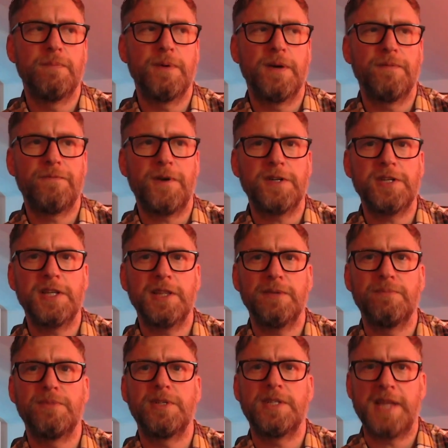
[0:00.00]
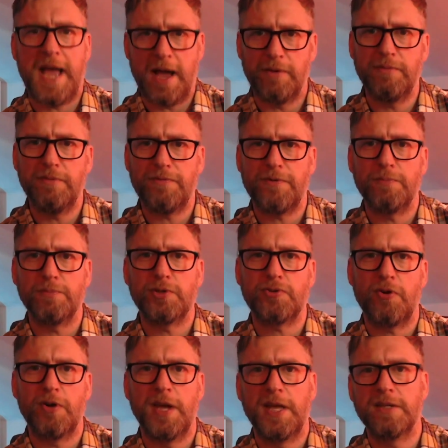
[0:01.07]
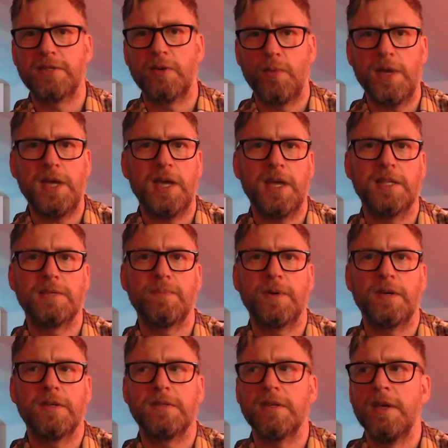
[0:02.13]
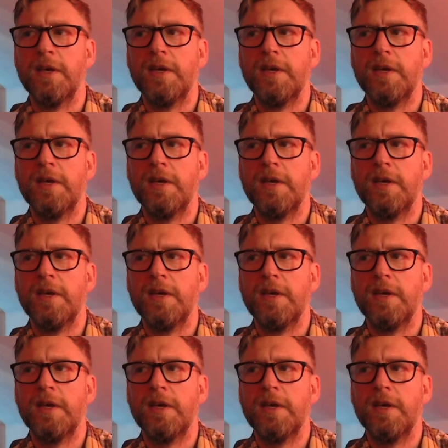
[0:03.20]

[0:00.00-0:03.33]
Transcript: but fudging them down from strong hits to weak hits, because